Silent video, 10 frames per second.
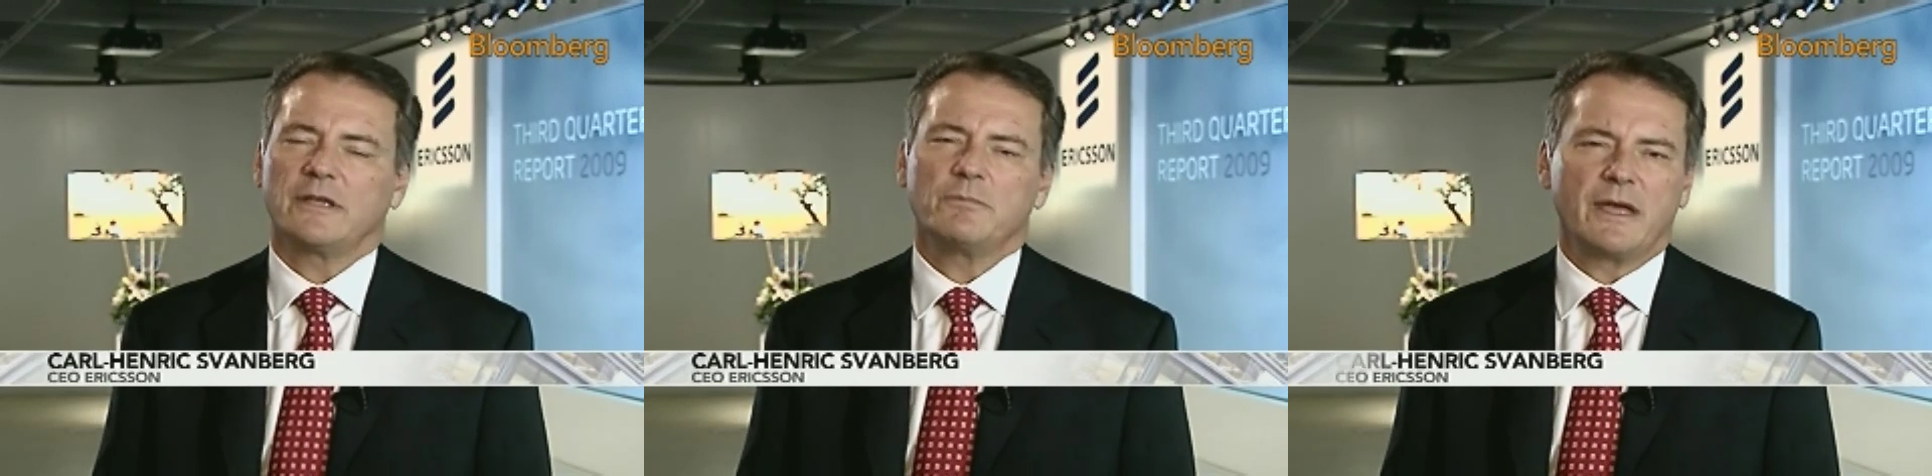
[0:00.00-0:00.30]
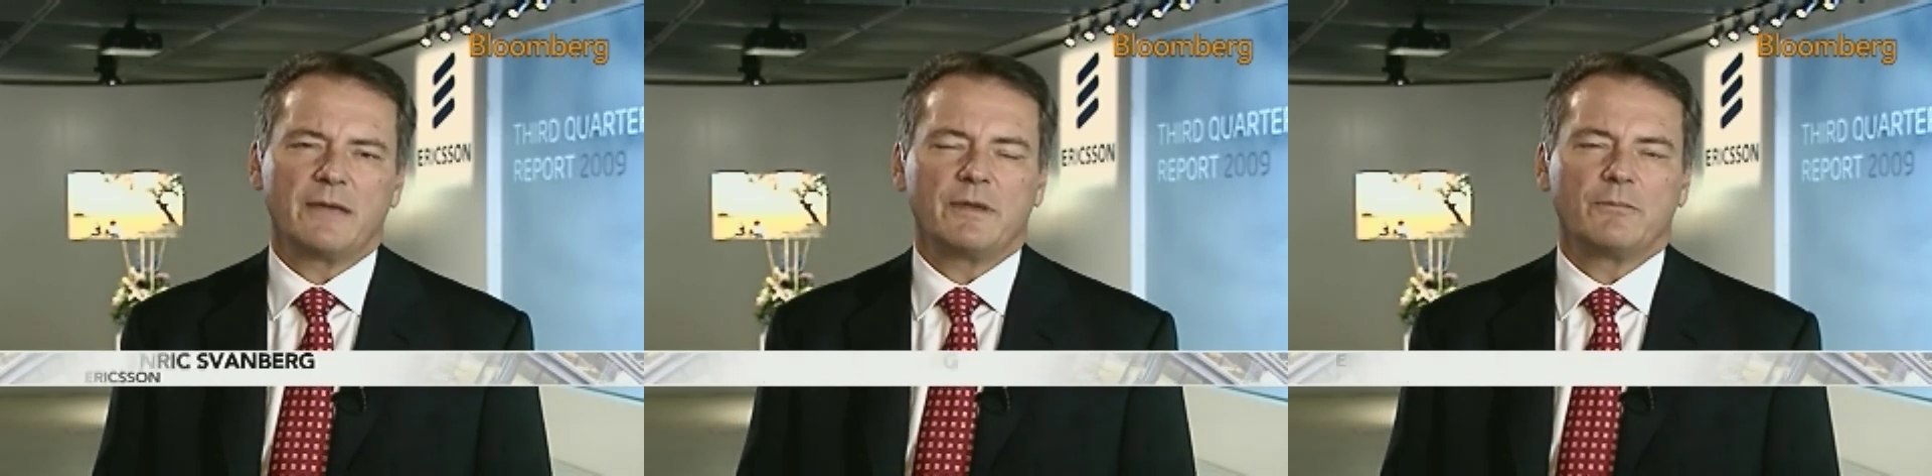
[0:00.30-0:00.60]
It
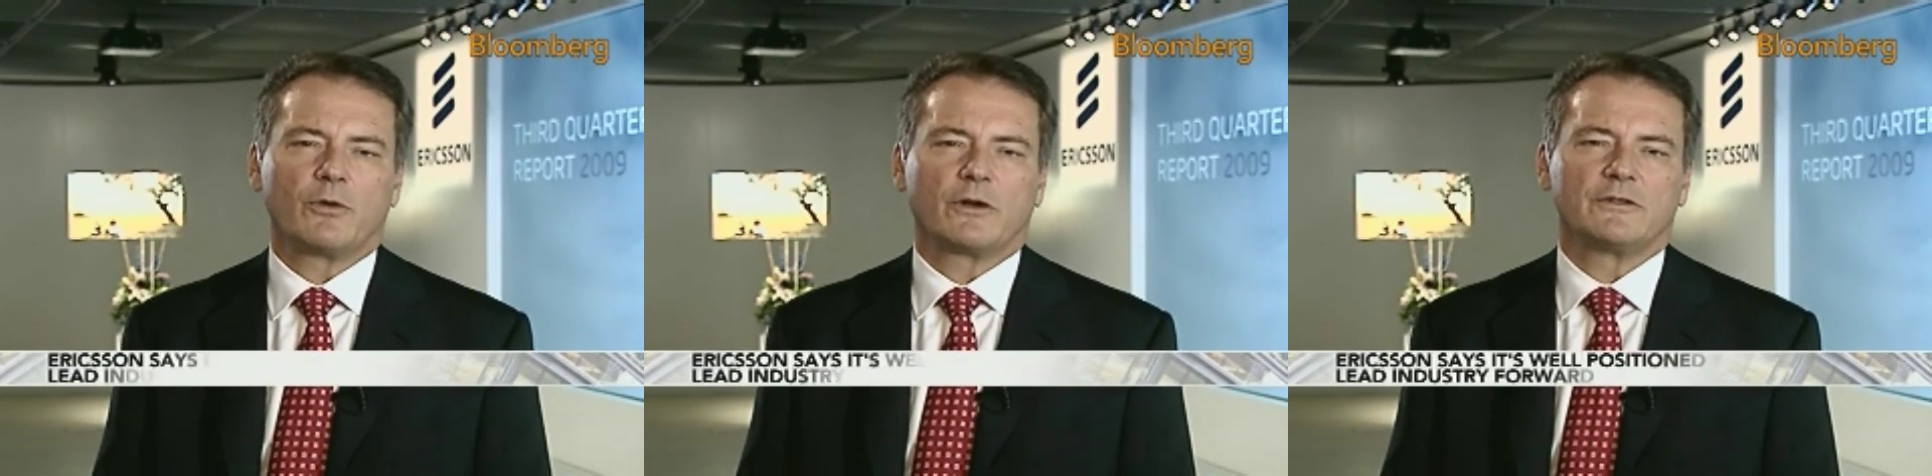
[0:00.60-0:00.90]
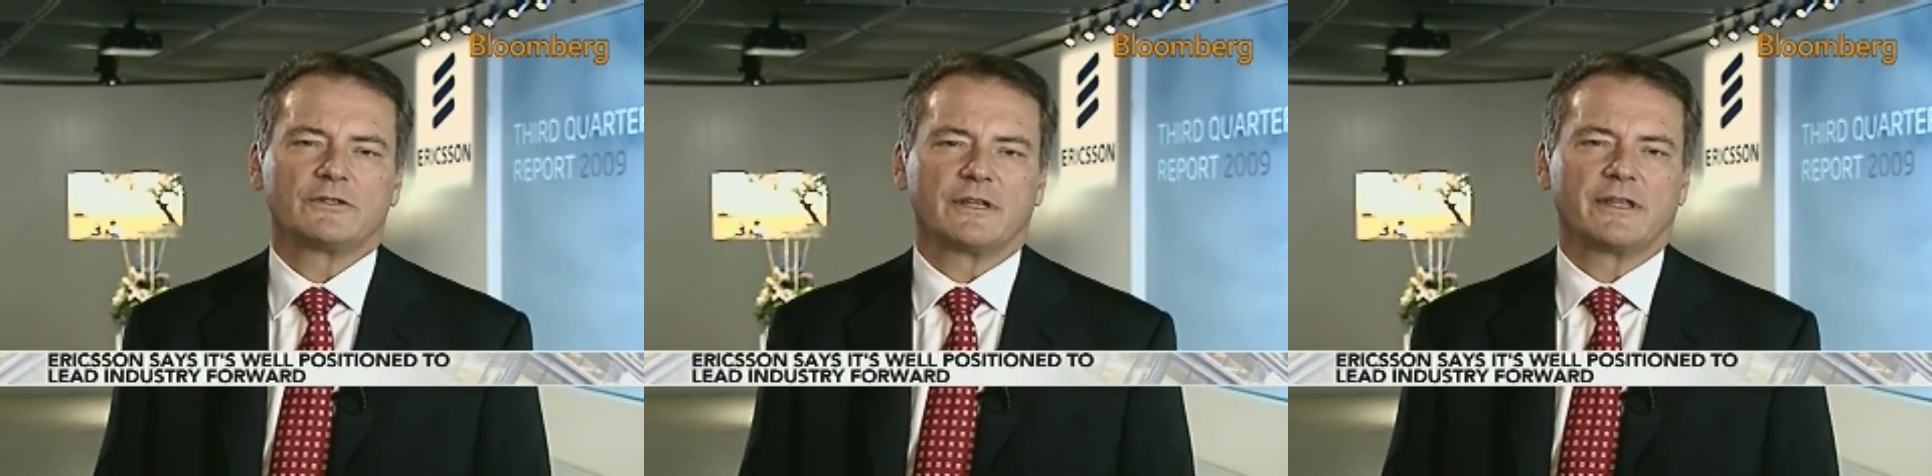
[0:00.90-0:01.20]
may be more
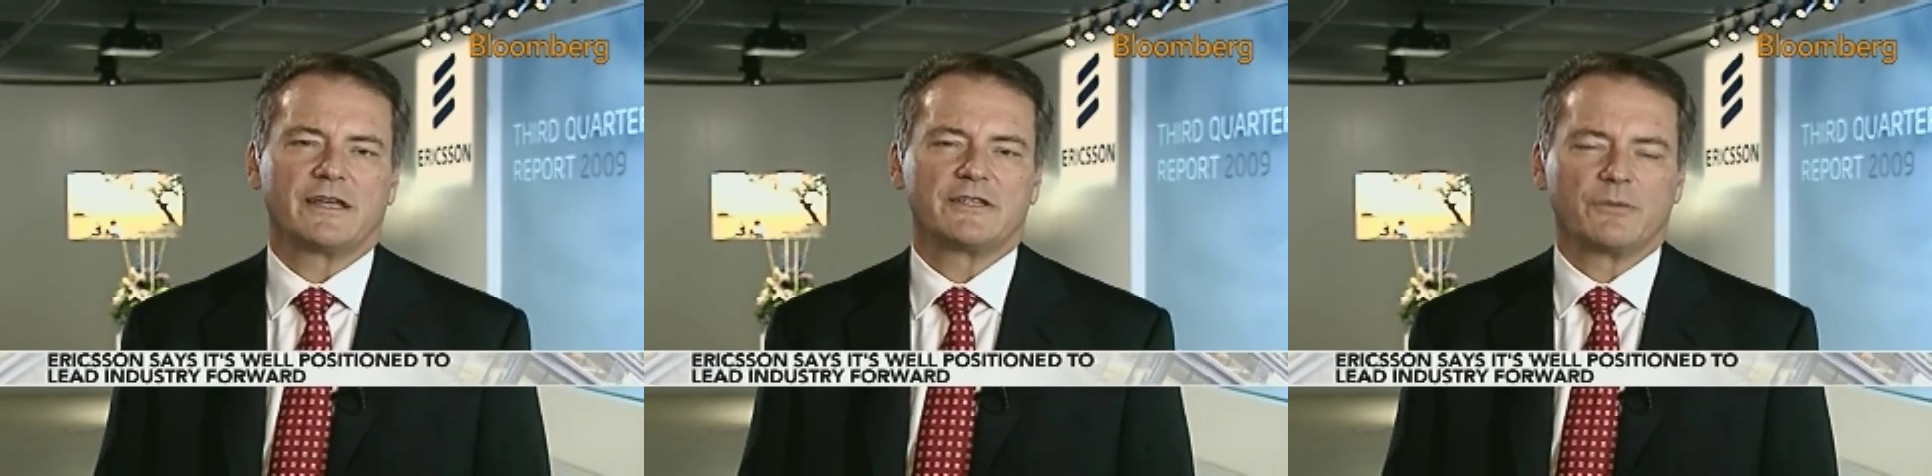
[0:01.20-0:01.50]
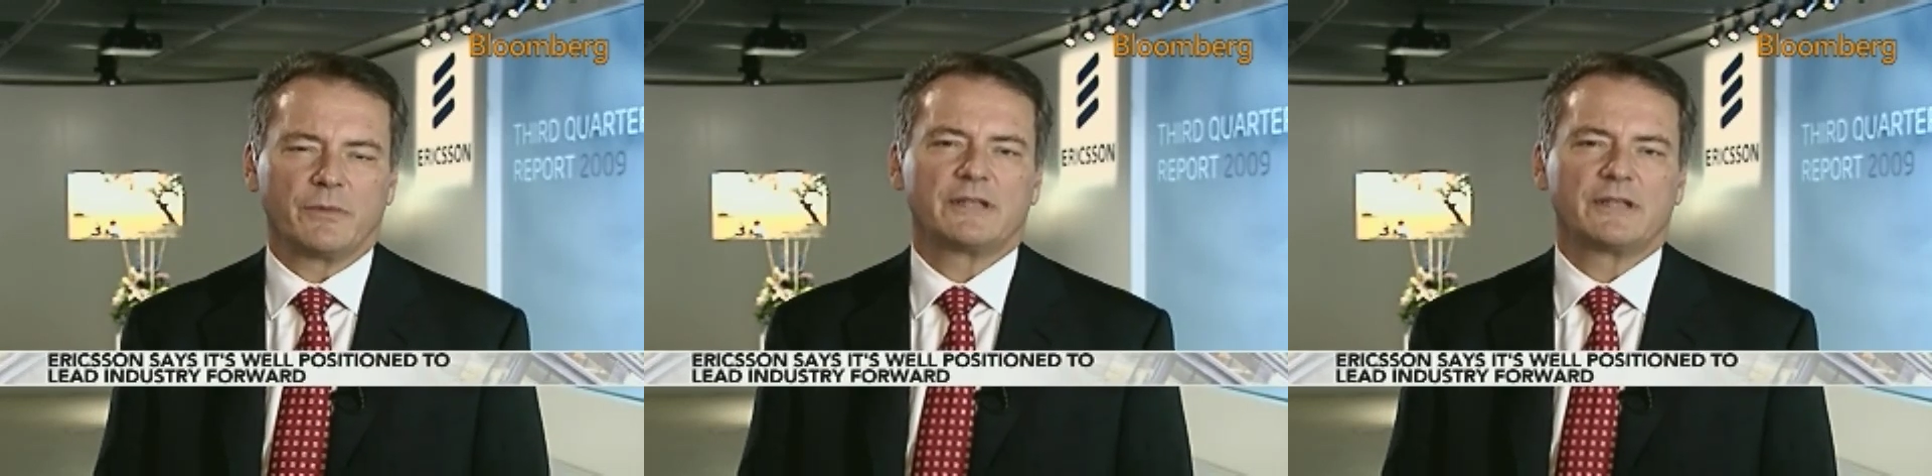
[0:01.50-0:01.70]
consolidation,